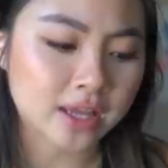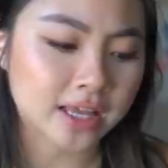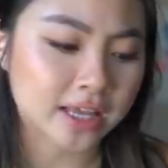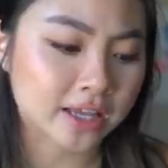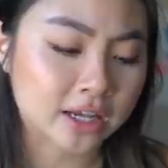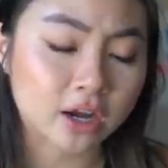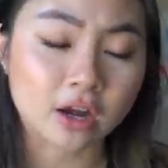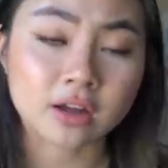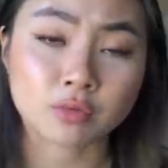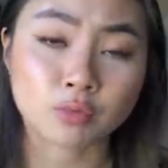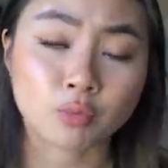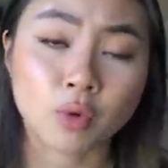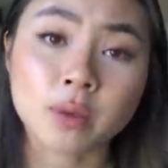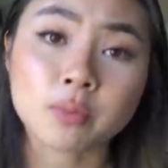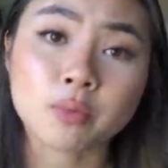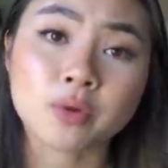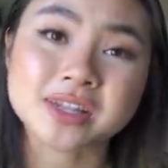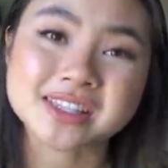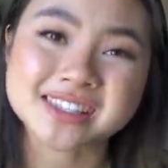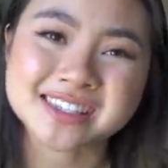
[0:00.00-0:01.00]
why it got
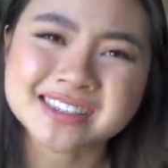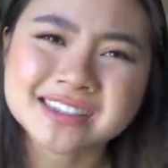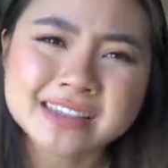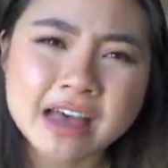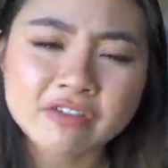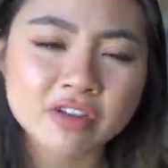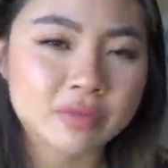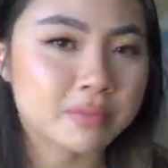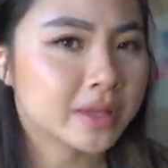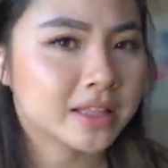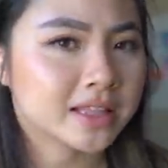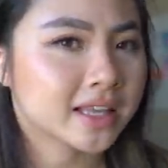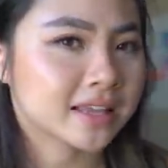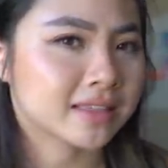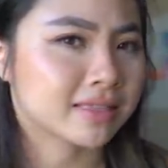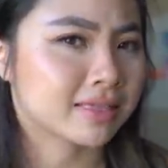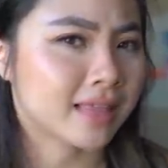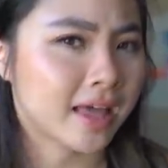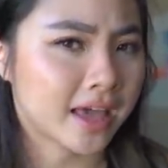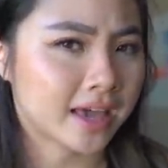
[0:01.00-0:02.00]
1.7 million